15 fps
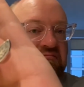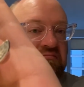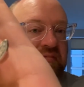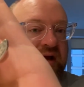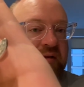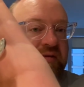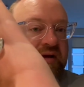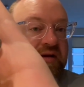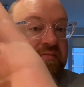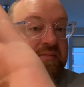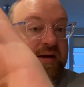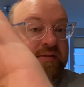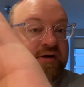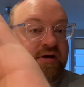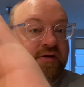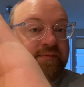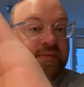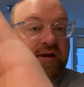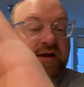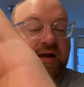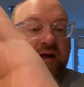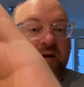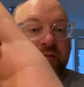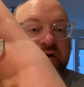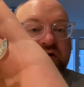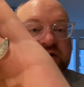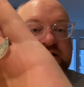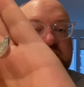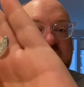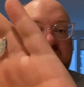Maybe, maybe not. But you
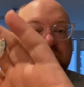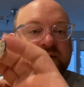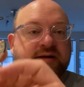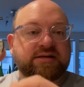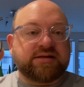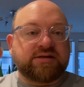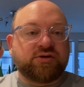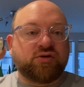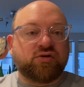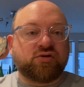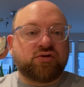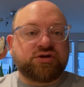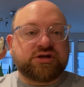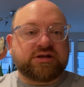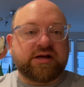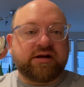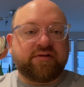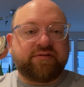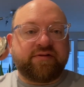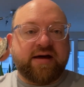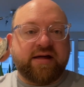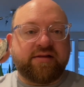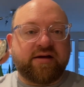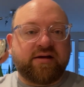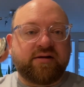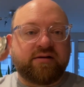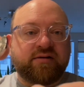can see anyway, it's this gorgeous little feather.